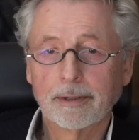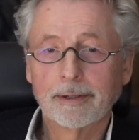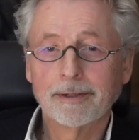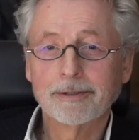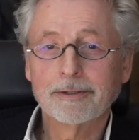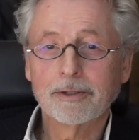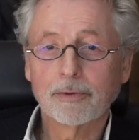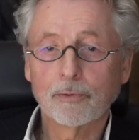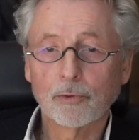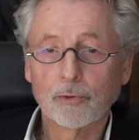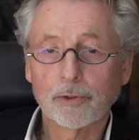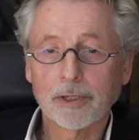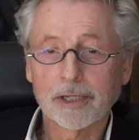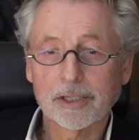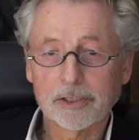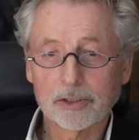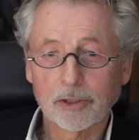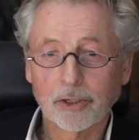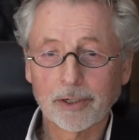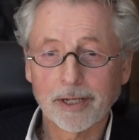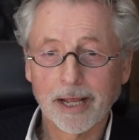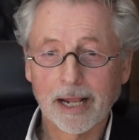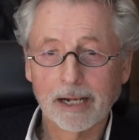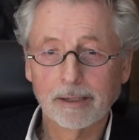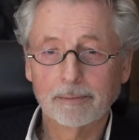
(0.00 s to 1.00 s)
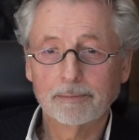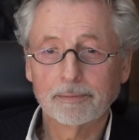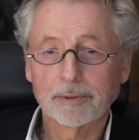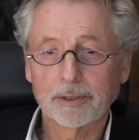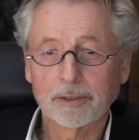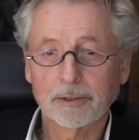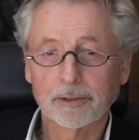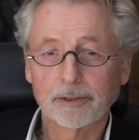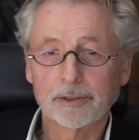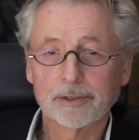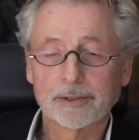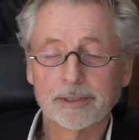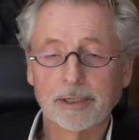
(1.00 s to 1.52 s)
Interview does not help
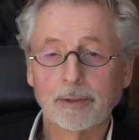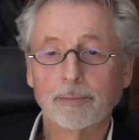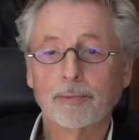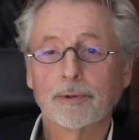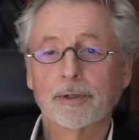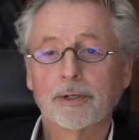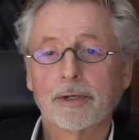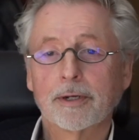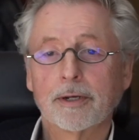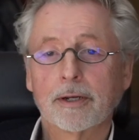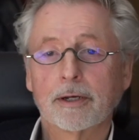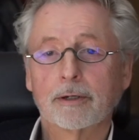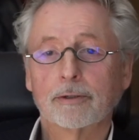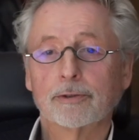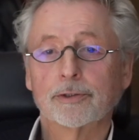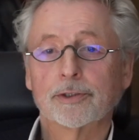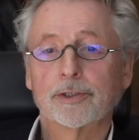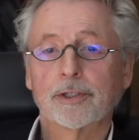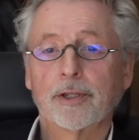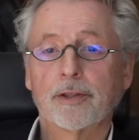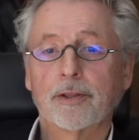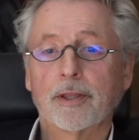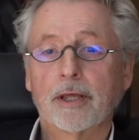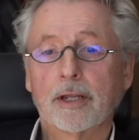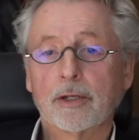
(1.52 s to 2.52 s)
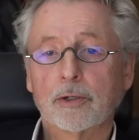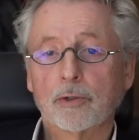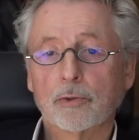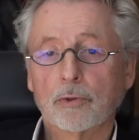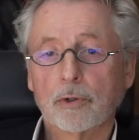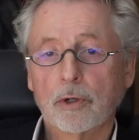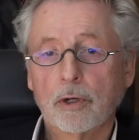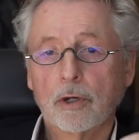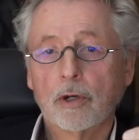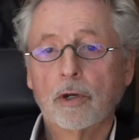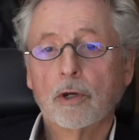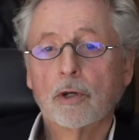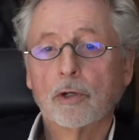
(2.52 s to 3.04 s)
because nobody knows, and then
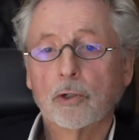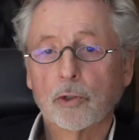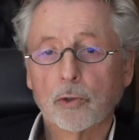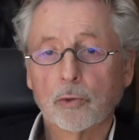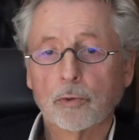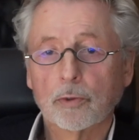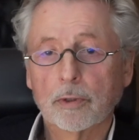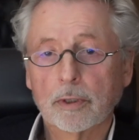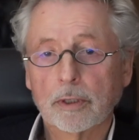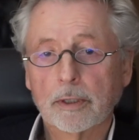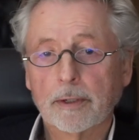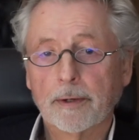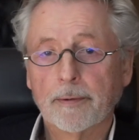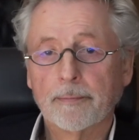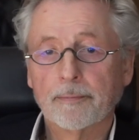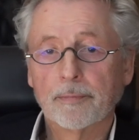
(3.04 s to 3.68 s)
you do